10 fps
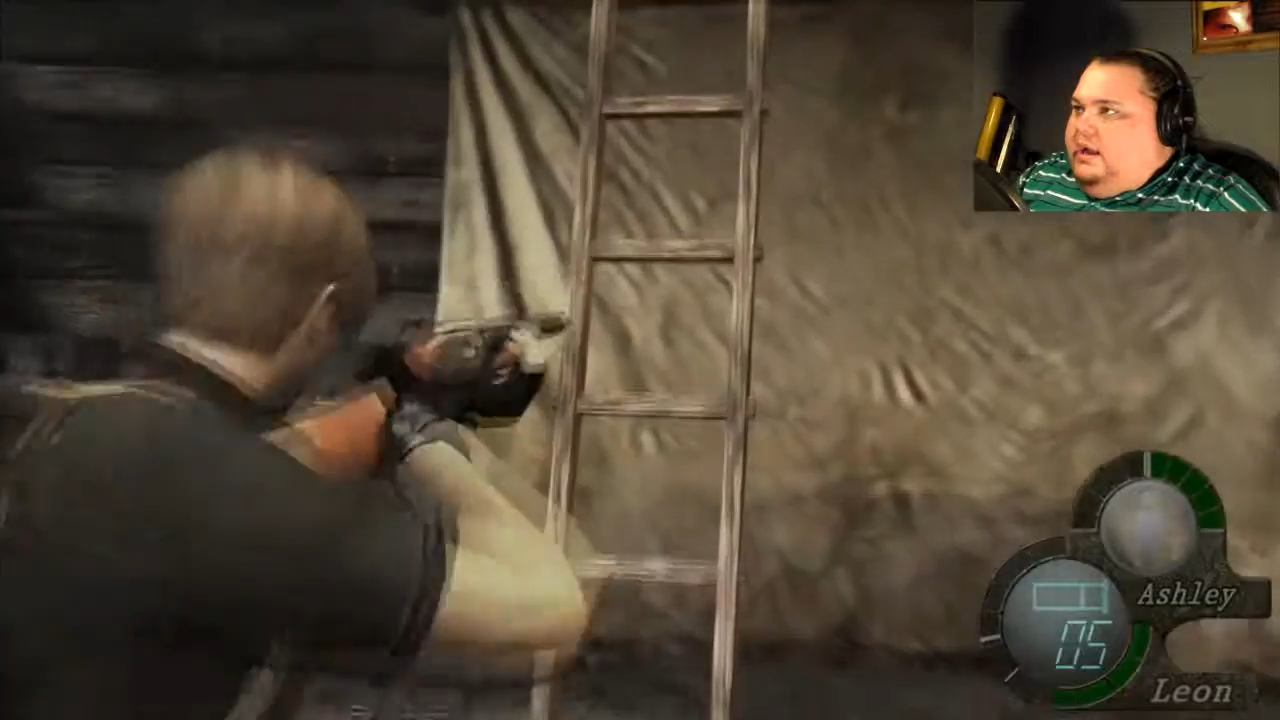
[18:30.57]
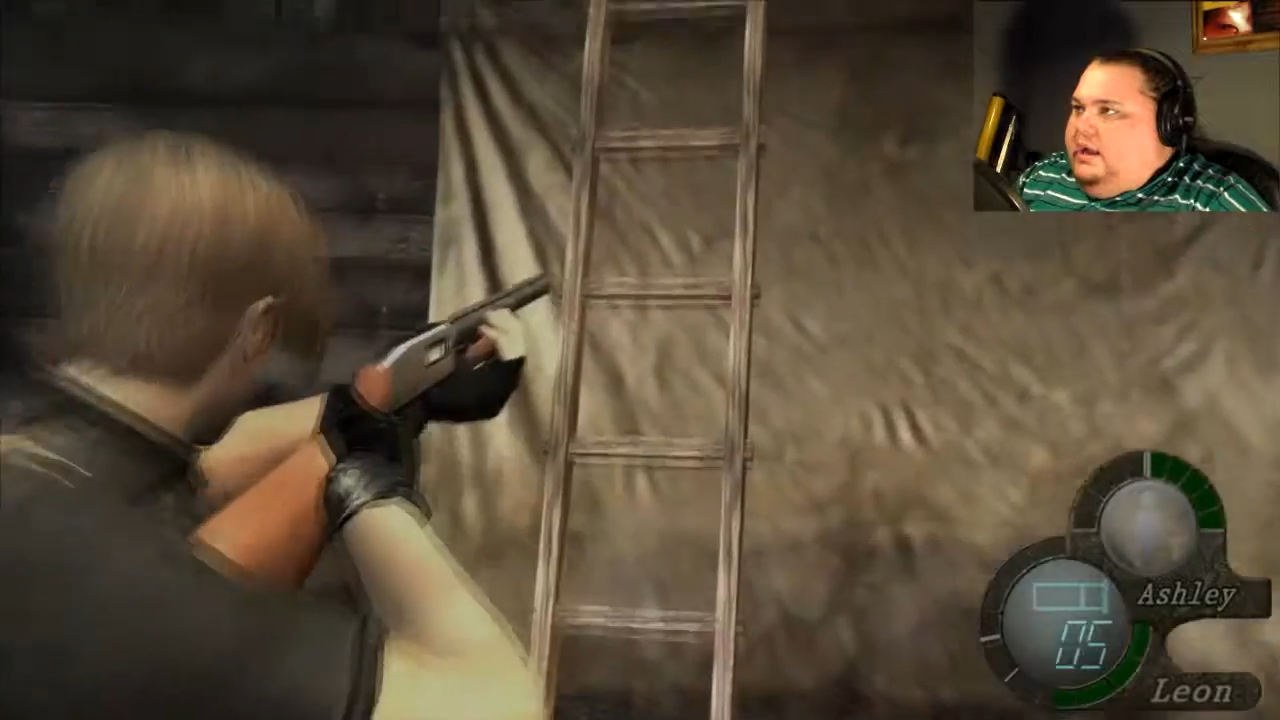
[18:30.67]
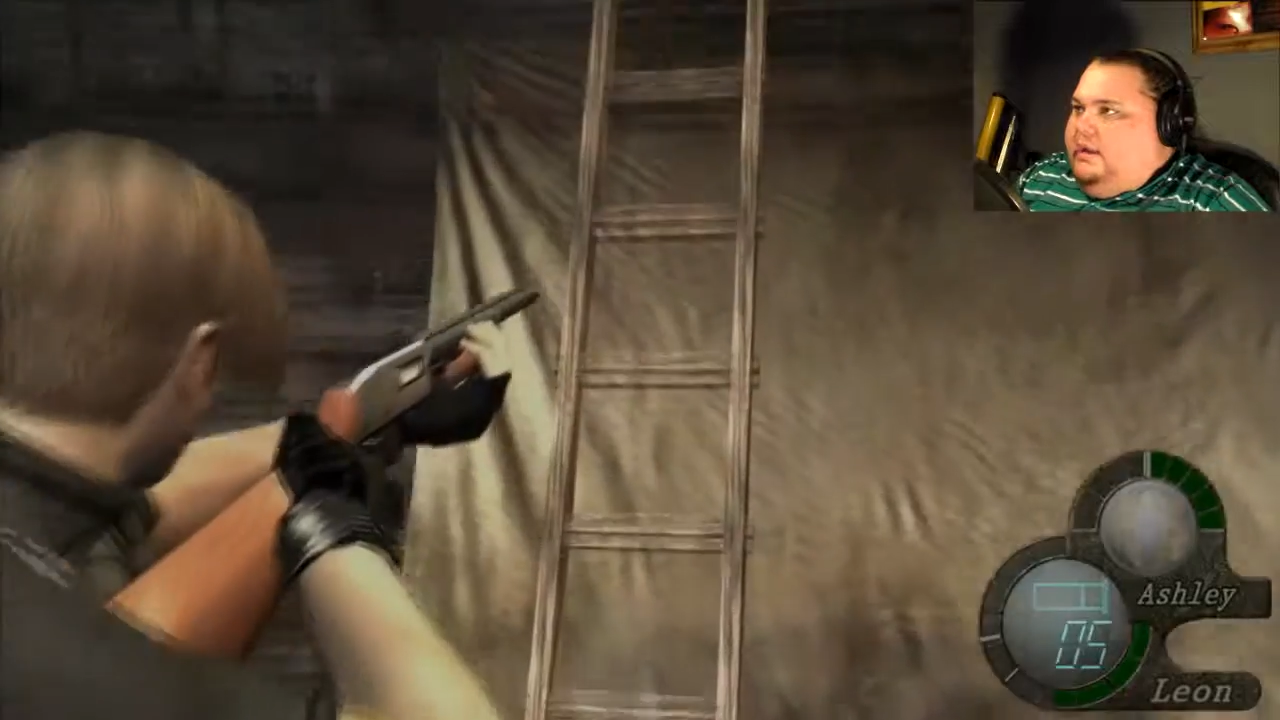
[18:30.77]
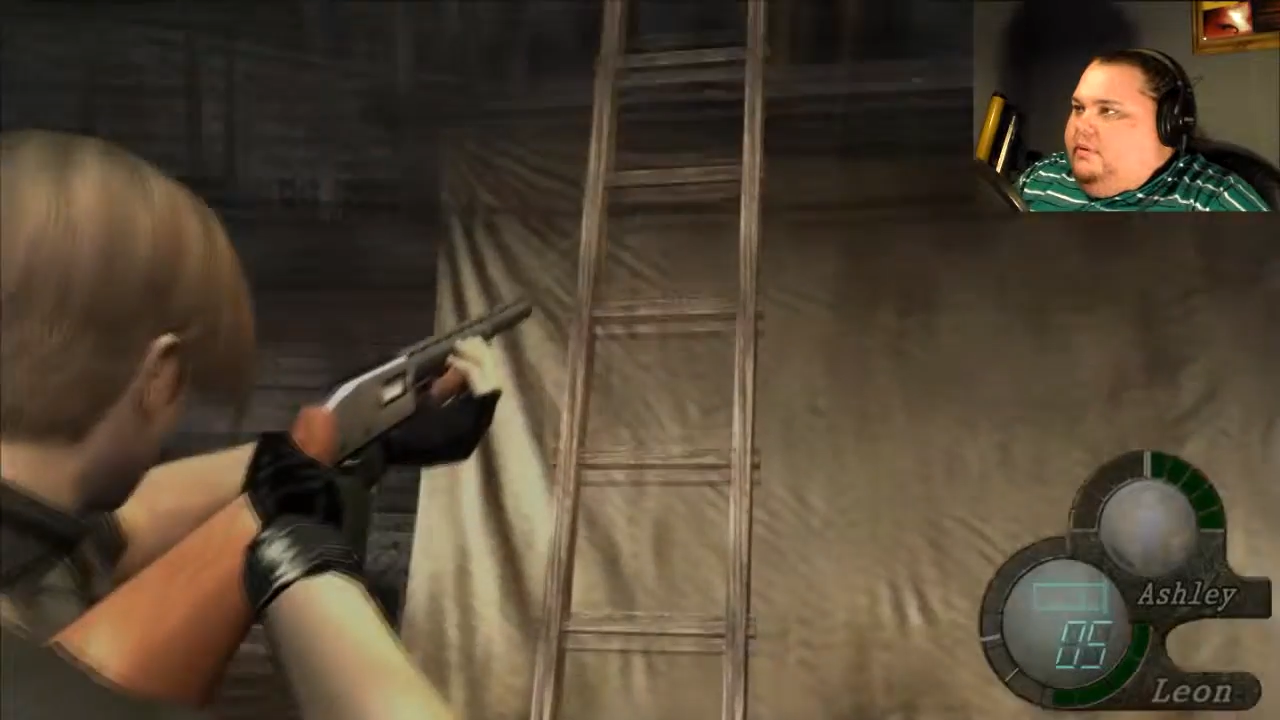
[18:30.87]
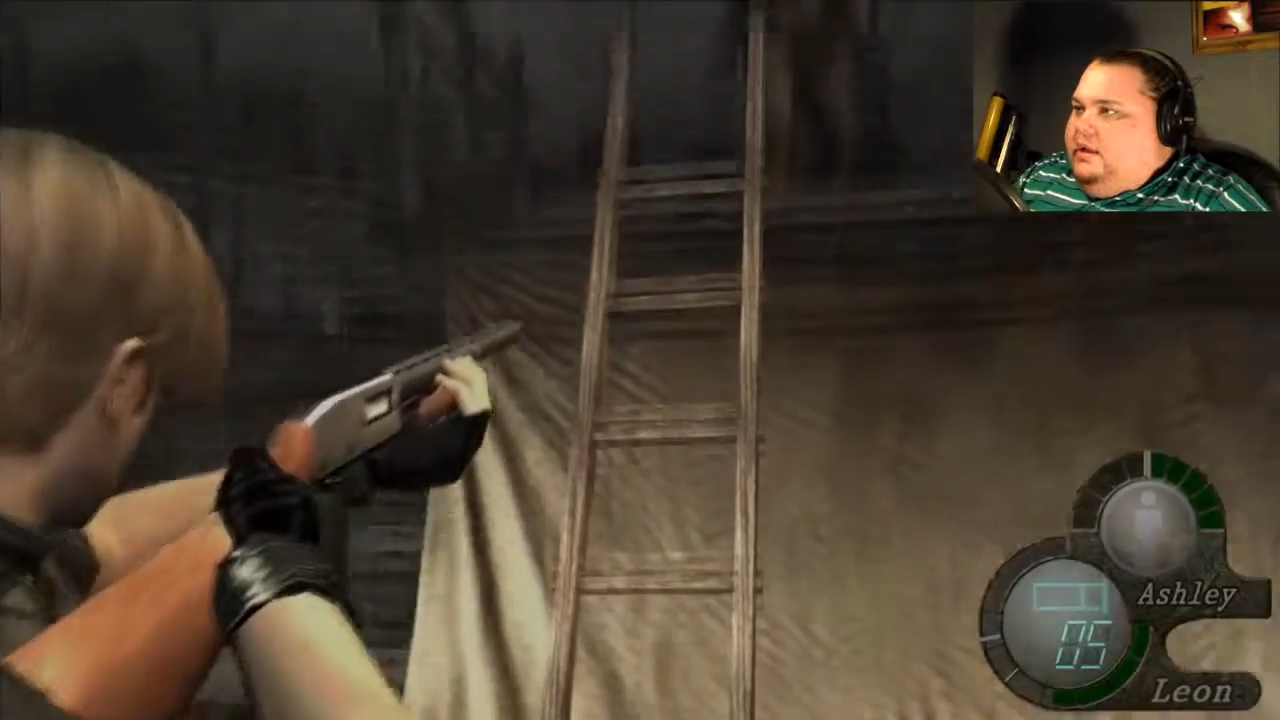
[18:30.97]
Hey,
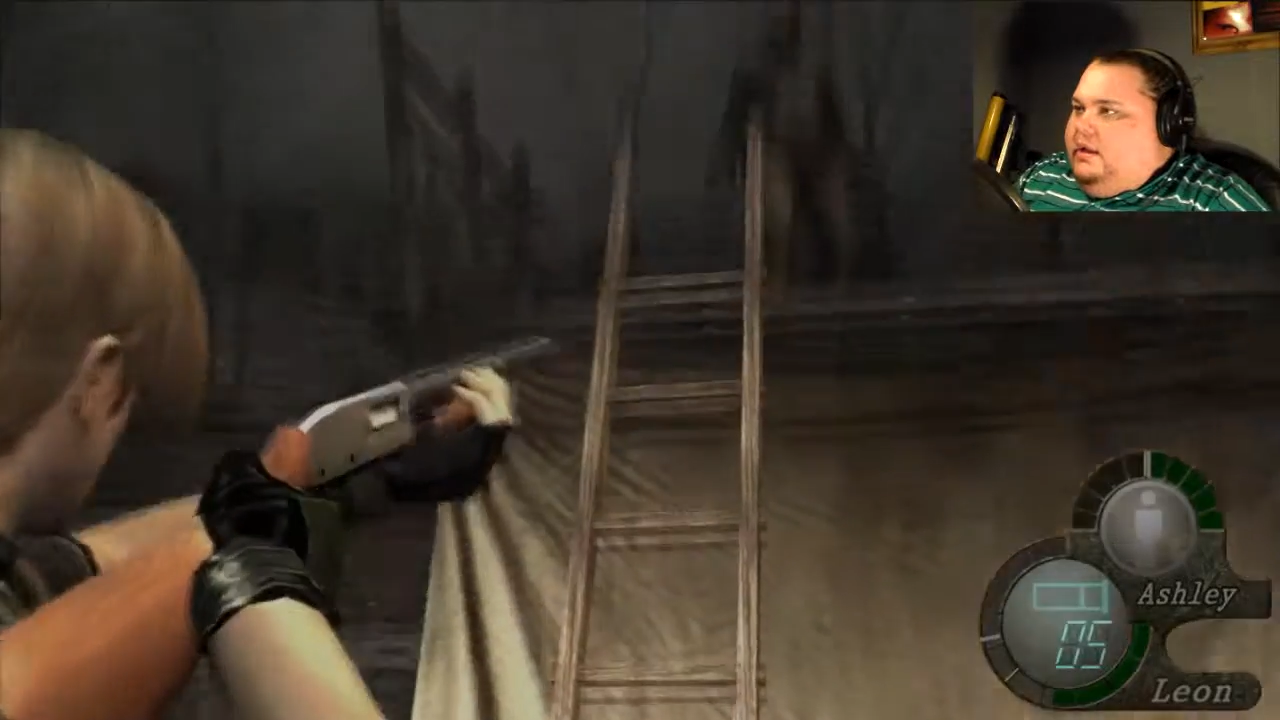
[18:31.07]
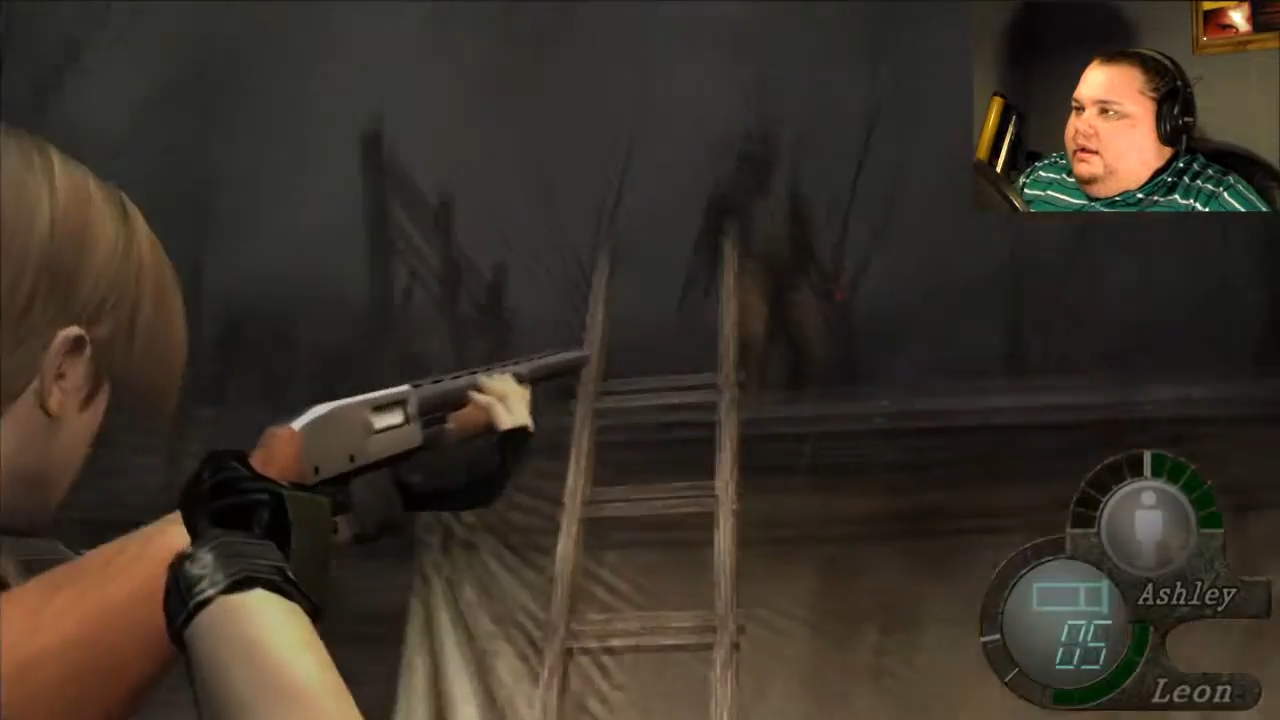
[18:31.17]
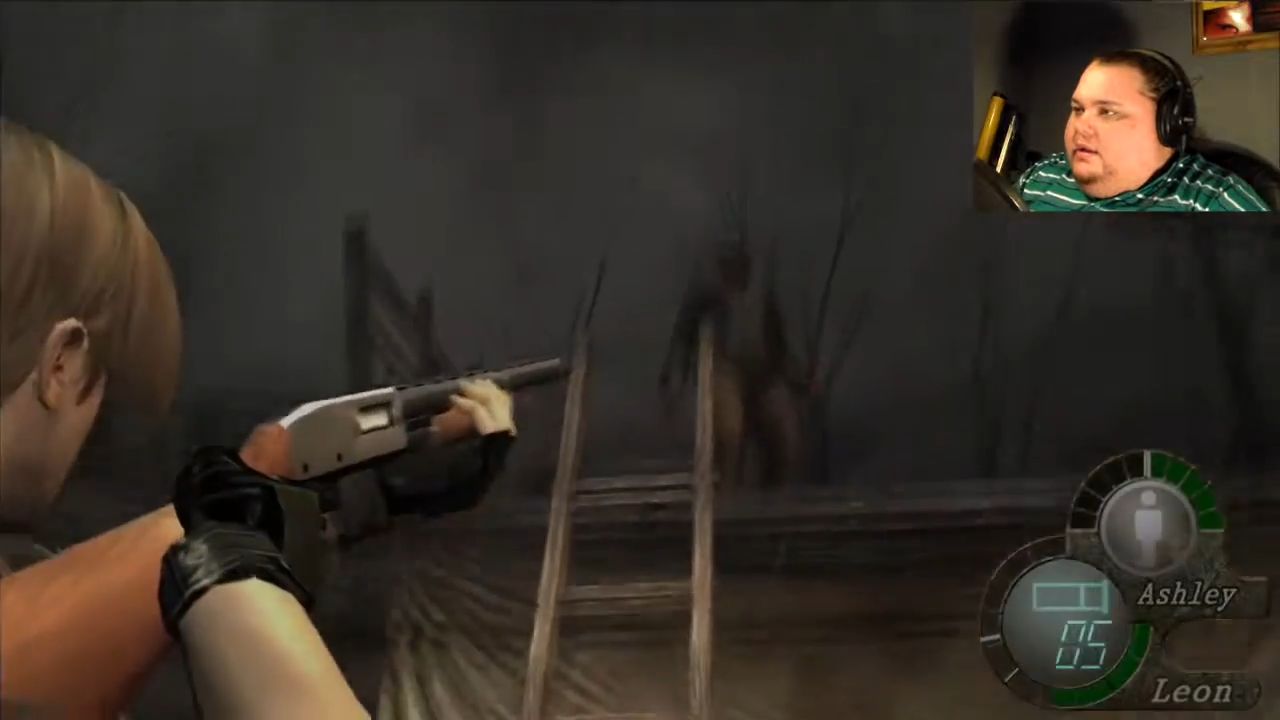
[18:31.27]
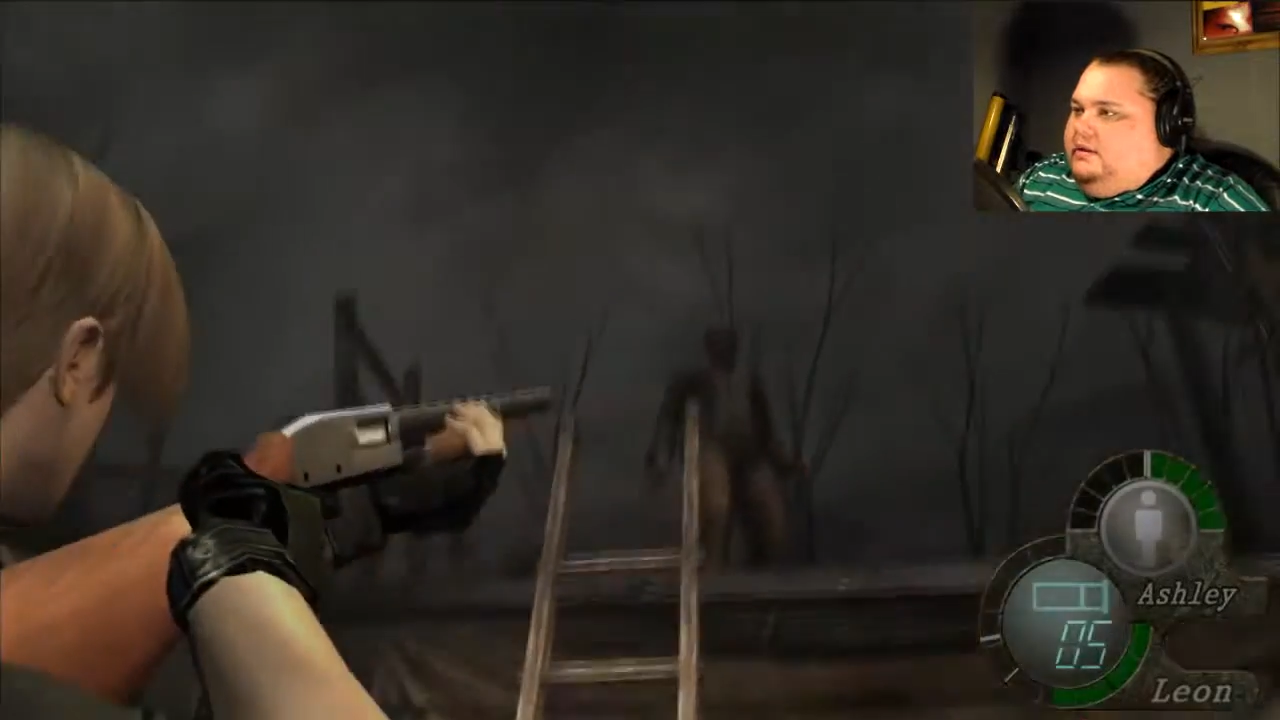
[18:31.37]
buddy.